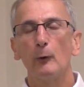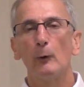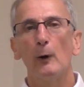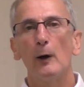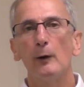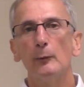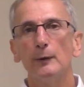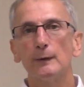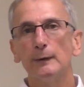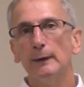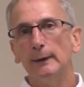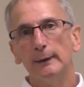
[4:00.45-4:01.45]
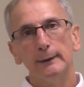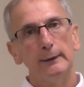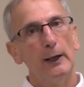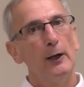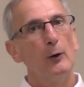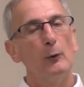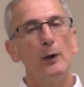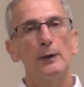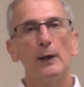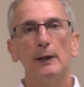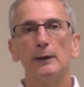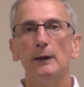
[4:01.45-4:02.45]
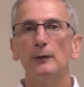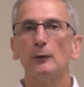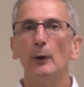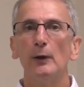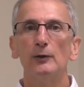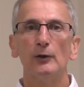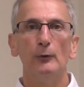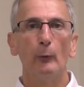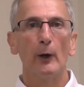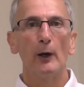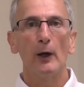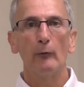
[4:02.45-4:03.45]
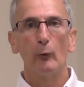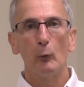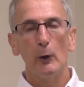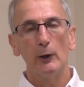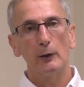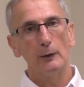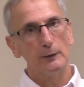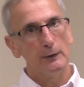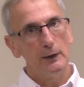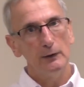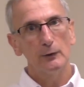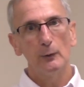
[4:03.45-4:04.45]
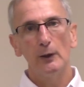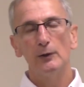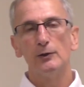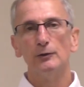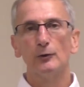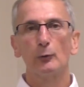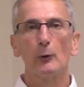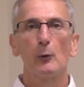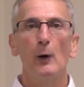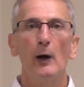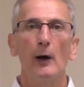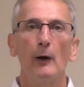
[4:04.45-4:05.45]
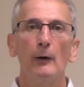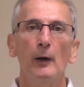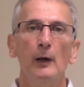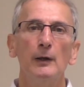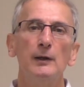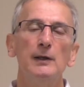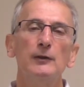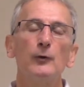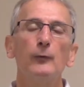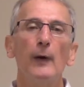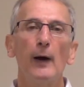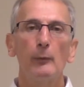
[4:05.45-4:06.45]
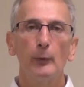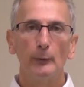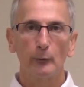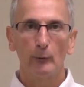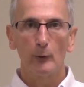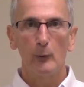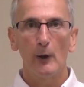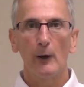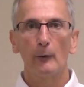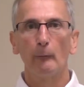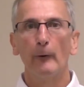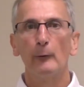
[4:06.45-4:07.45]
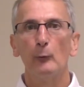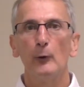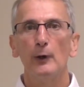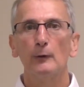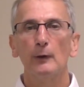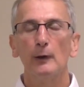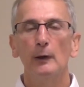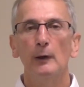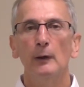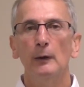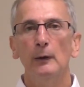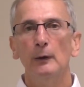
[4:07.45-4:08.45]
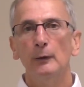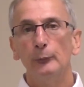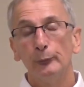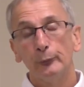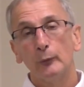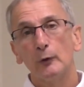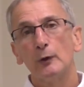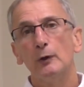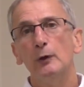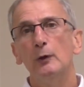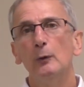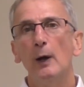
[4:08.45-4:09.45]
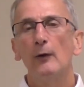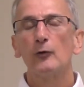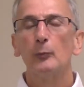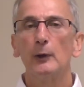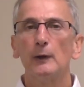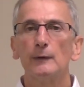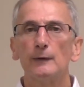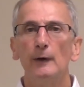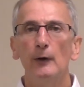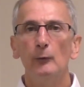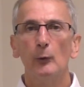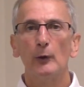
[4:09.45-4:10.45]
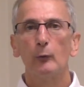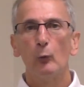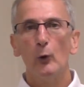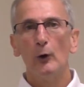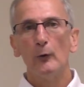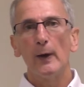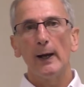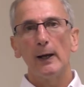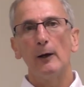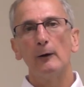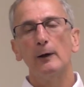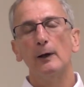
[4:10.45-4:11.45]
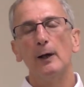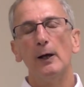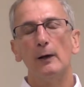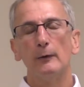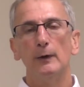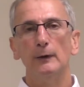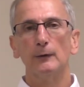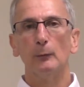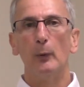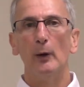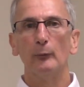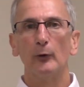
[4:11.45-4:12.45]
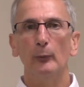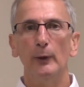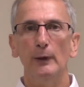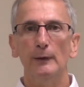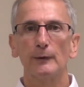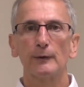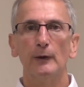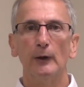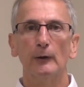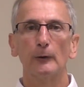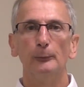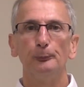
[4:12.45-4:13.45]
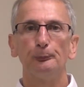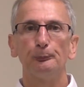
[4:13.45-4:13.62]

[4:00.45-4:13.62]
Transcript: requirements. They don't want that diesel engine running every week, because the diesel engine is required, diesel fire pumps required to run weekly. So you do have to be concerned with, will that area allow a diesel pump to be installed?